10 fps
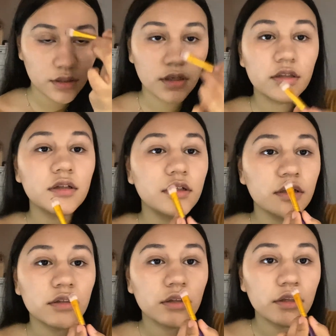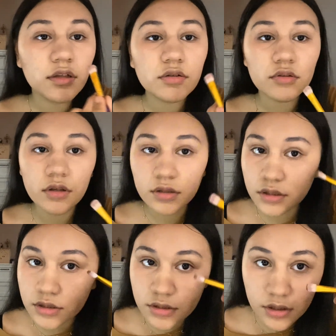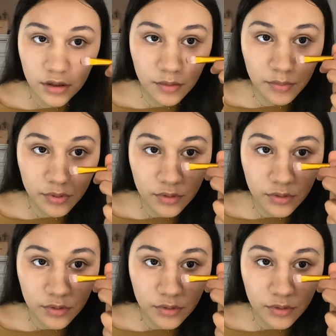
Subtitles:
and then a little on the tip.